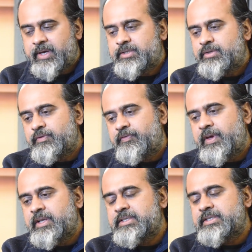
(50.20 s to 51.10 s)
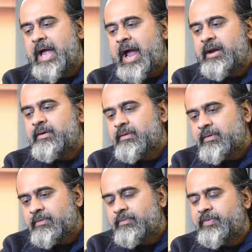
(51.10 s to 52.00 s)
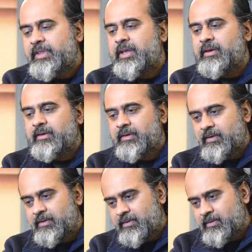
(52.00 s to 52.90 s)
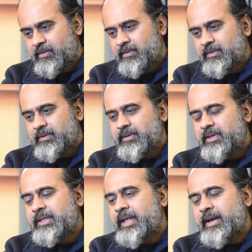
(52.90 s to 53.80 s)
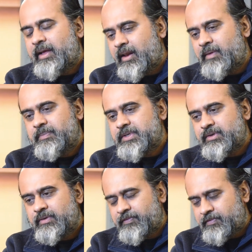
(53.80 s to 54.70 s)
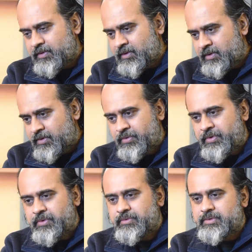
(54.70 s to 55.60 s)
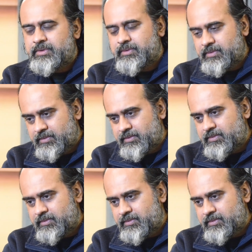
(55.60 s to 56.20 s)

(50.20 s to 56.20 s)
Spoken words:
makes you feel sad within, then that help is of no use.